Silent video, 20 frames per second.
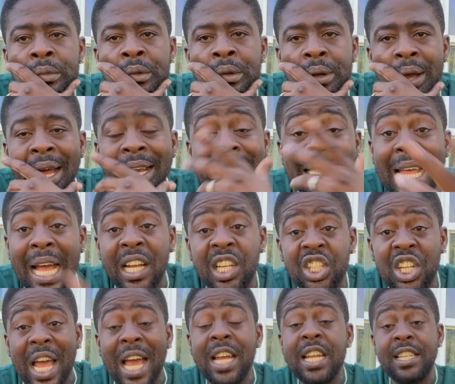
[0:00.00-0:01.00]
and that
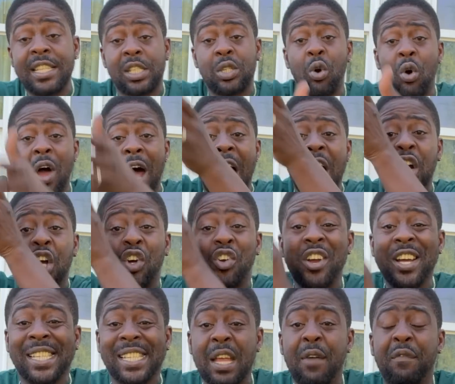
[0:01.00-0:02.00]
child is so
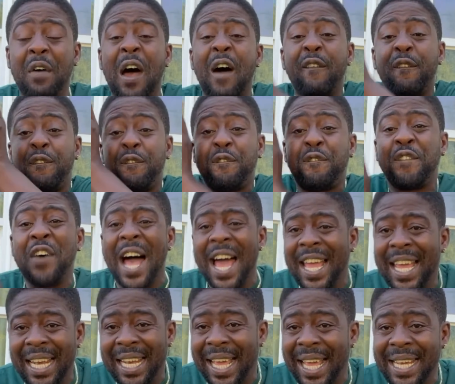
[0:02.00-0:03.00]
aggressive and
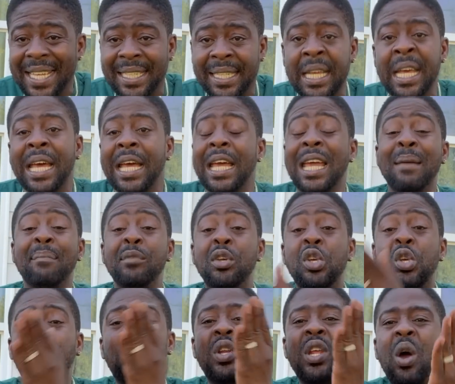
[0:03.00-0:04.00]
violent.
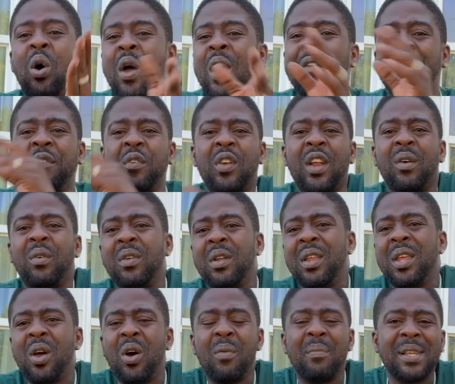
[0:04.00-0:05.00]
in yo, if
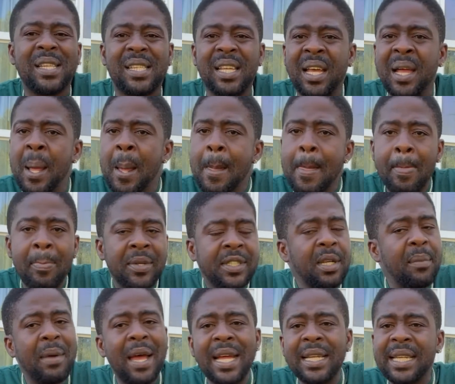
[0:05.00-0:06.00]
yo, me say,
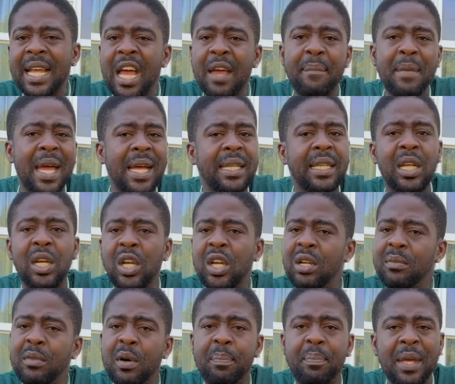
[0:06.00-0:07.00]
some of the time I telling them
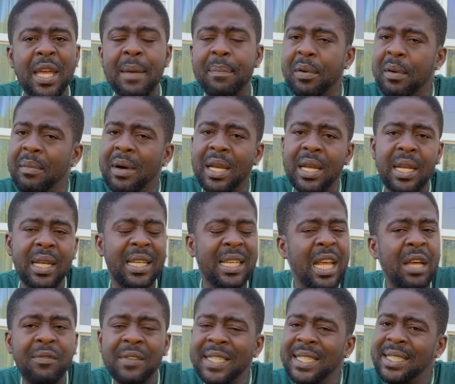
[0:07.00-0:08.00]
my people, man, it
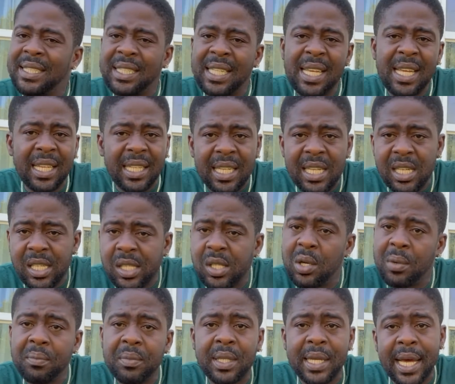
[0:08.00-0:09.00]
devastating
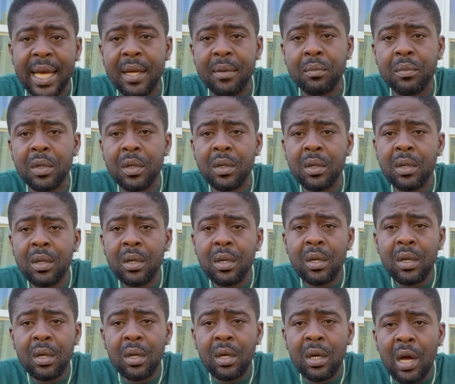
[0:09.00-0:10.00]
time.
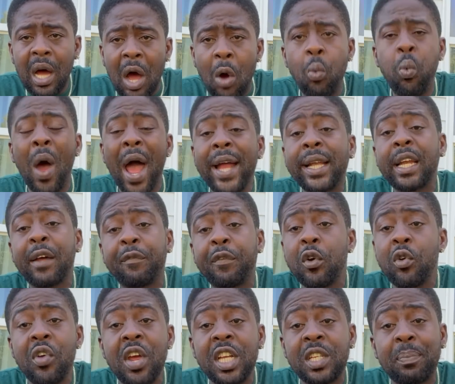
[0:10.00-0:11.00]
And white have to
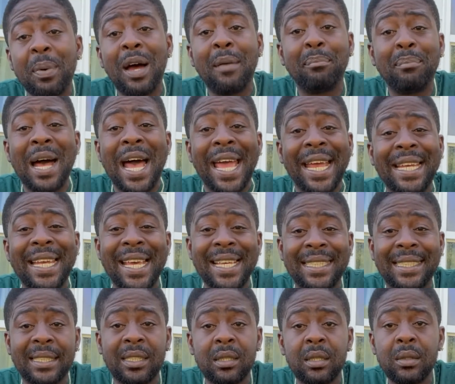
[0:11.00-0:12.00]
reach by my
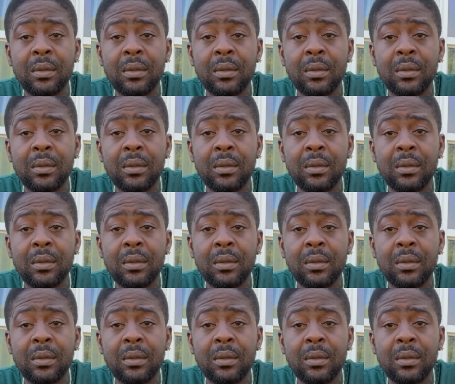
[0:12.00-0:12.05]
desk.